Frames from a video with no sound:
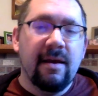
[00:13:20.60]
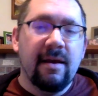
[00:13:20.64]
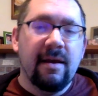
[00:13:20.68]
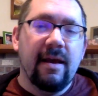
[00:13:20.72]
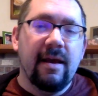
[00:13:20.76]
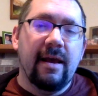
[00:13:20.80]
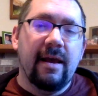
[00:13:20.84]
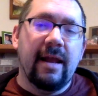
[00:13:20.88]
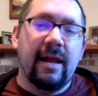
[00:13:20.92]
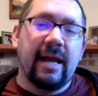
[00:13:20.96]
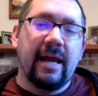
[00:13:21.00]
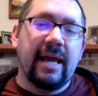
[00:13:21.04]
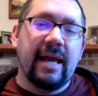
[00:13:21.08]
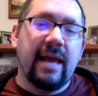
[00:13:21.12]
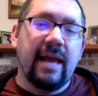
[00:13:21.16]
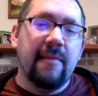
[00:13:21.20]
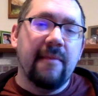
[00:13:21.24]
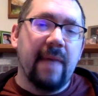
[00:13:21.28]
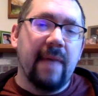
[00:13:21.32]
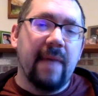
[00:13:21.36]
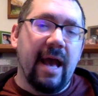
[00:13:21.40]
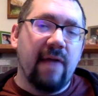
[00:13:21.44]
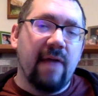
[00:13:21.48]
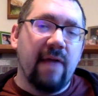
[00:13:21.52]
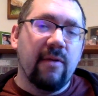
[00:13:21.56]
and I came
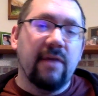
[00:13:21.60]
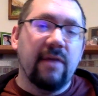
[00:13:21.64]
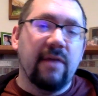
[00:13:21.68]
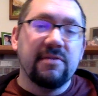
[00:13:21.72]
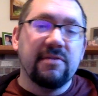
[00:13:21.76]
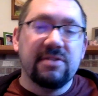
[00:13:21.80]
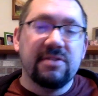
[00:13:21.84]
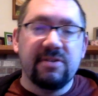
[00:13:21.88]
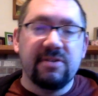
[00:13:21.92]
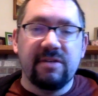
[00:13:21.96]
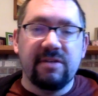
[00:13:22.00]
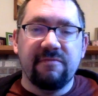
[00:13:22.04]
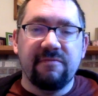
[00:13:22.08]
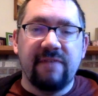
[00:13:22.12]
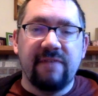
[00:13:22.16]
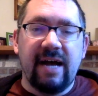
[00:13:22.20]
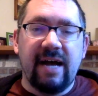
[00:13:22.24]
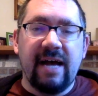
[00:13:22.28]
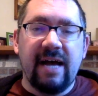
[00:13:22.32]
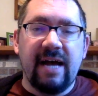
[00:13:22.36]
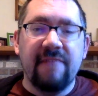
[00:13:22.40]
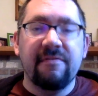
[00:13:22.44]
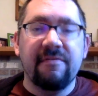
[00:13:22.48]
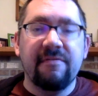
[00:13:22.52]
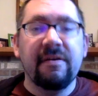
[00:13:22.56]
back when I was
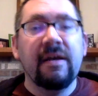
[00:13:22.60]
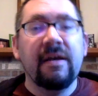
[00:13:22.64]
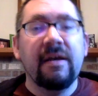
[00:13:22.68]
35,